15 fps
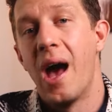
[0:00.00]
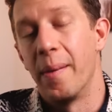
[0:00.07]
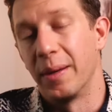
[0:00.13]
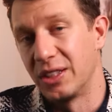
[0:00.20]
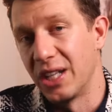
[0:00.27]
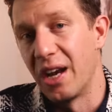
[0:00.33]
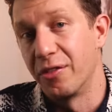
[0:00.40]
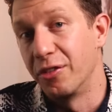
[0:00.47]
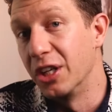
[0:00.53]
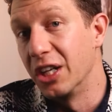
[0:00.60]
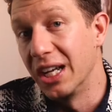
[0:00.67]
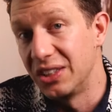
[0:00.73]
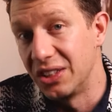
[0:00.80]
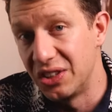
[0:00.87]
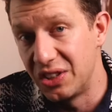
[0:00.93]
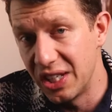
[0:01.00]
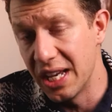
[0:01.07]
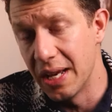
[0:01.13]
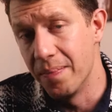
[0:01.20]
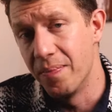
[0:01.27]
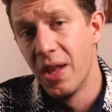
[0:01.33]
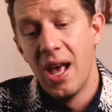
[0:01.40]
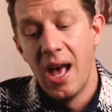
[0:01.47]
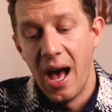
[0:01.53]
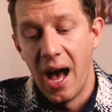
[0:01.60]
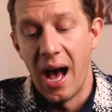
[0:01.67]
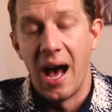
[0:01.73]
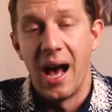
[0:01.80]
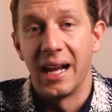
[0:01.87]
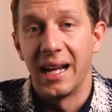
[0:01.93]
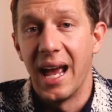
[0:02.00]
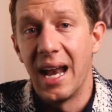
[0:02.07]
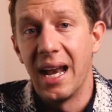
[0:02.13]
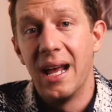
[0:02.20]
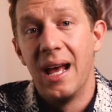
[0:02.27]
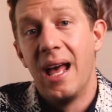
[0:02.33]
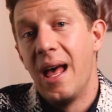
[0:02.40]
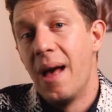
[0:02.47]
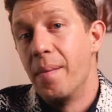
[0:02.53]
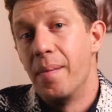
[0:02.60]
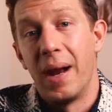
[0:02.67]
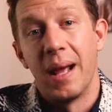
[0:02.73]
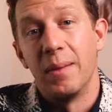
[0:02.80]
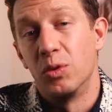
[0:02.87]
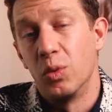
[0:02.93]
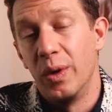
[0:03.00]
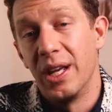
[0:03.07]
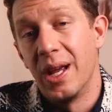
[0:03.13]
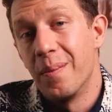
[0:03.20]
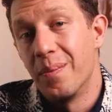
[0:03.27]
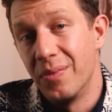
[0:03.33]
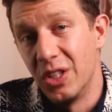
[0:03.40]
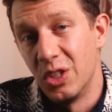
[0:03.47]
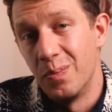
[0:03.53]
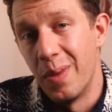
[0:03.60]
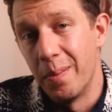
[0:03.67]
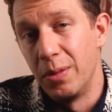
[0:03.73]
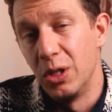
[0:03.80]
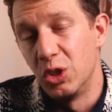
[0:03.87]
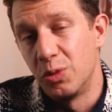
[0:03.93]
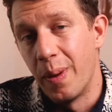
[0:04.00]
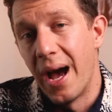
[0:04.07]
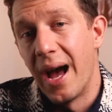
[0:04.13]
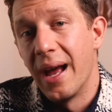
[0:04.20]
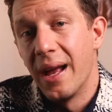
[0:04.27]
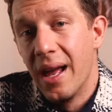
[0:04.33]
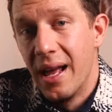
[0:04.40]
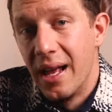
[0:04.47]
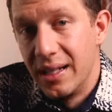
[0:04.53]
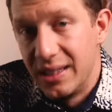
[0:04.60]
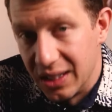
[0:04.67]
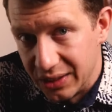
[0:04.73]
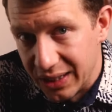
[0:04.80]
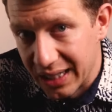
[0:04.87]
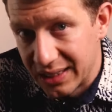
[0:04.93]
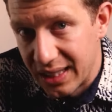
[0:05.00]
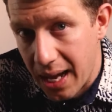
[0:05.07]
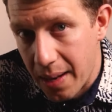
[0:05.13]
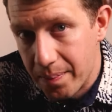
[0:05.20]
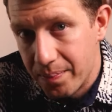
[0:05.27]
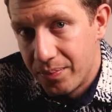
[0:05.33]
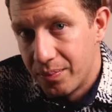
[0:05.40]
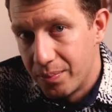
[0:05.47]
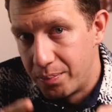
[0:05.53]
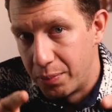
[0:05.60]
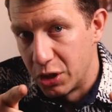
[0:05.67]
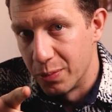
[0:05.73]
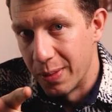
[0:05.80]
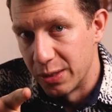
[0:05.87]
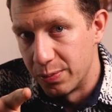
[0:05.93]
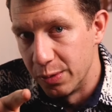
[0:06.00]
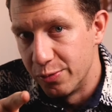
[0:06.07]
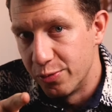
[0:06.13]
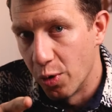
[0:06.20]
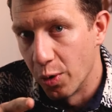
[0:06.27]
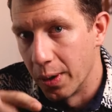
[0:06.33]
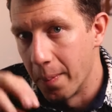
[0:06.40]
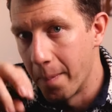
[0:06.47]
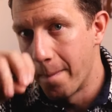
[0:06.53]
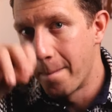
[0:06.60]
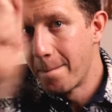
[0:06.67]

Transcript: I'm excited for you guys to see it. Uh, again, my name's William. This has been BootSpy. Till next time, put your best boot forward.